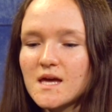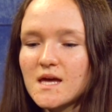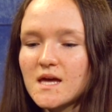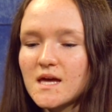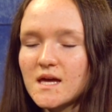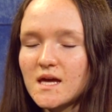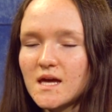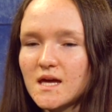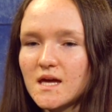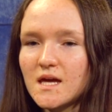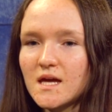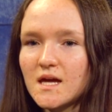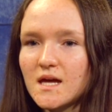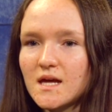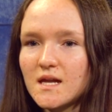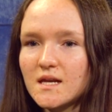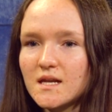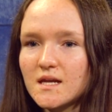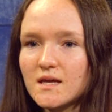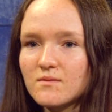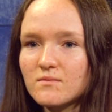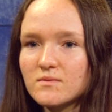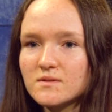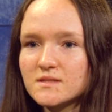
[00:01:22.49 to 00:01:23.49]

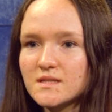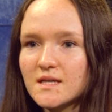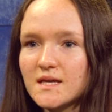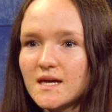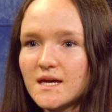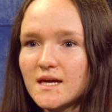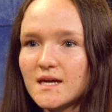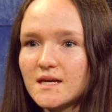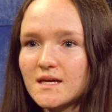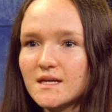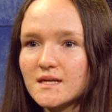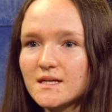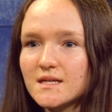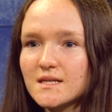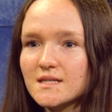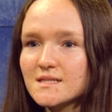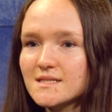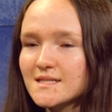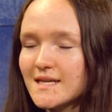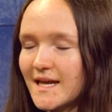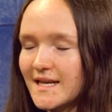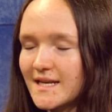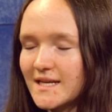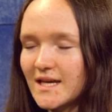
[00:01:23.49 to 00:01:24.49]
And it was a
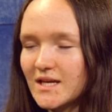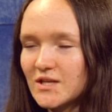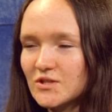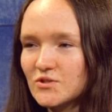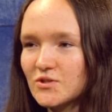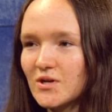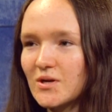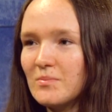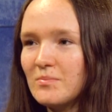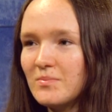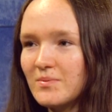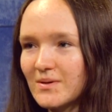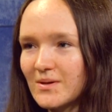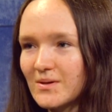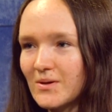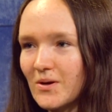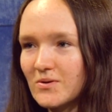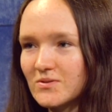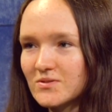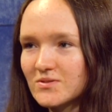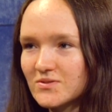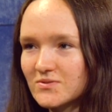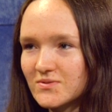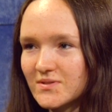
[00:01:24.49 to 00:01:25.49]
10-day trip in
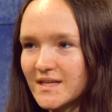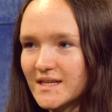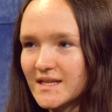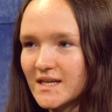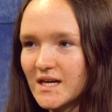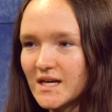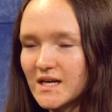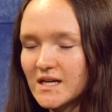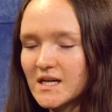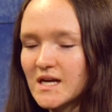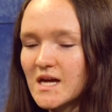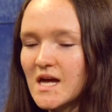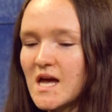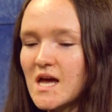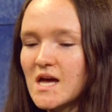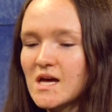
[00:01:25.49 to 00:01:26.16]
Costa Rica.